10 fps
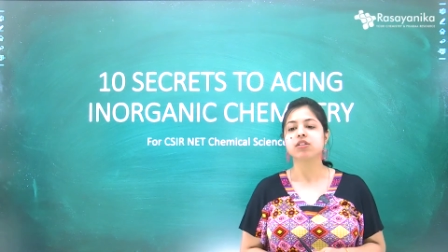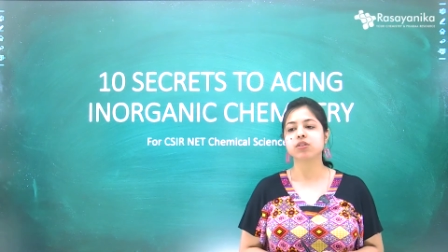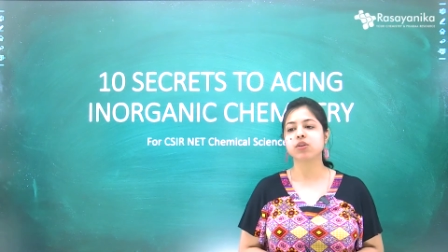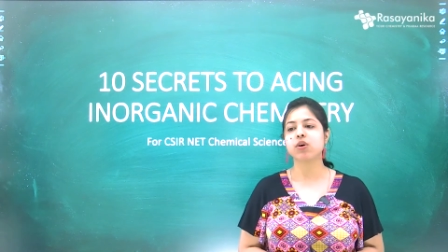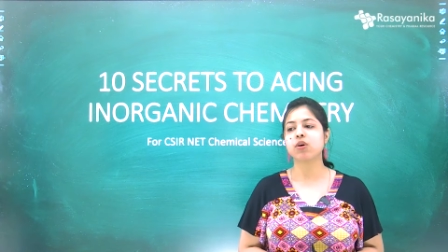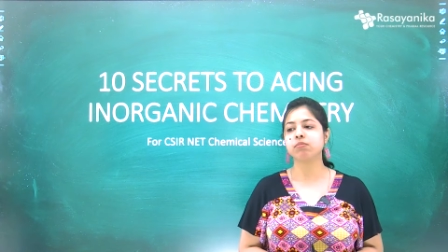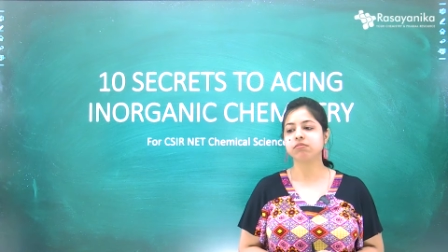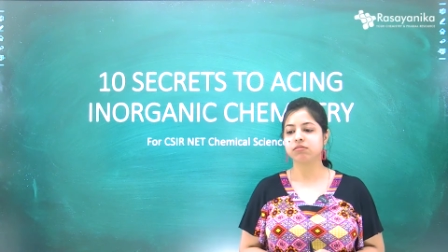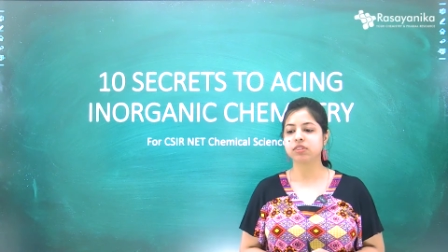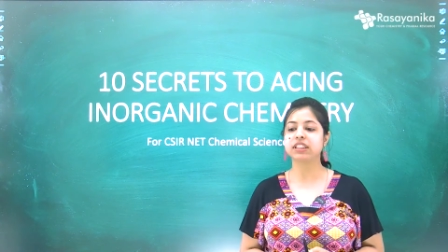
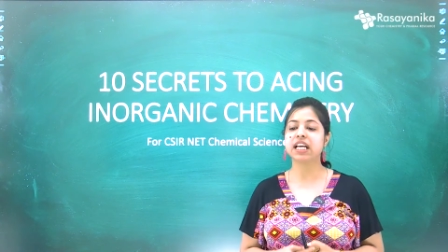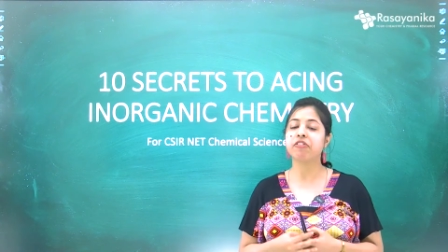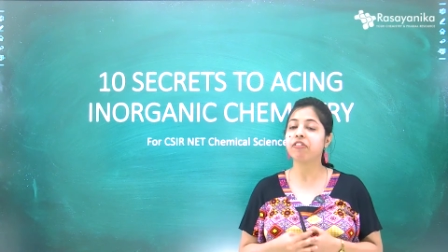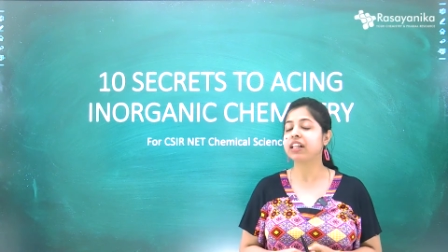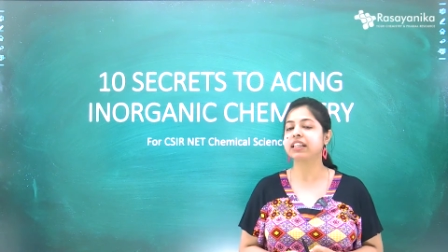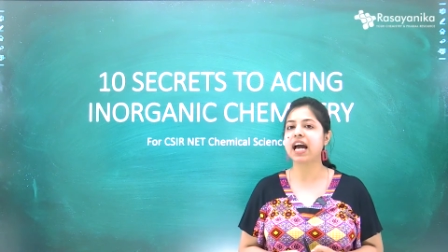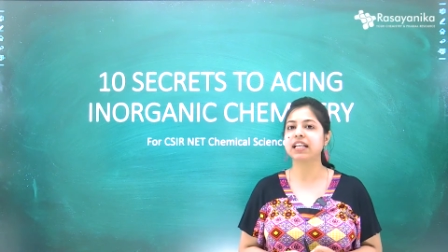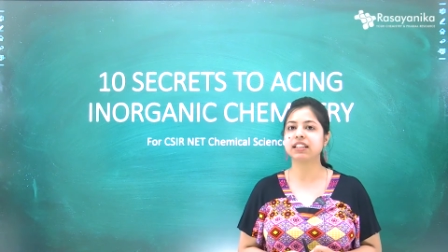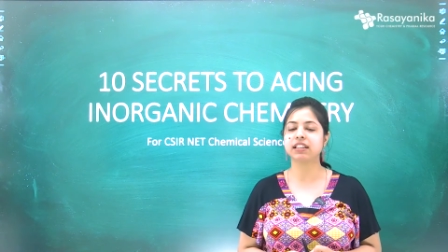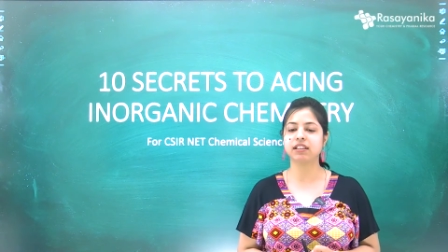So they feel
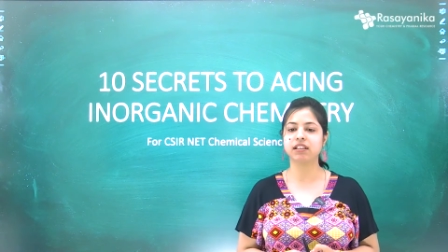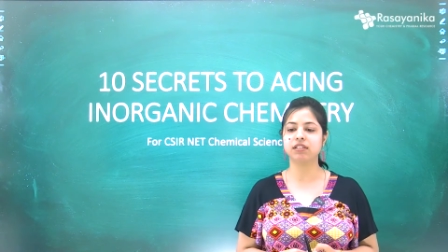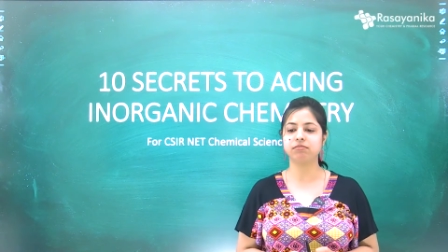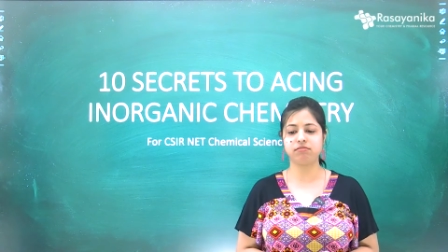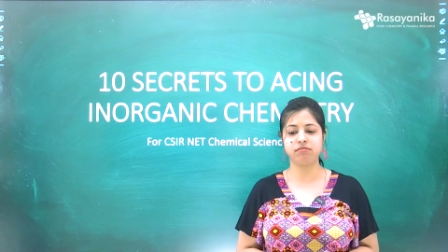that uh,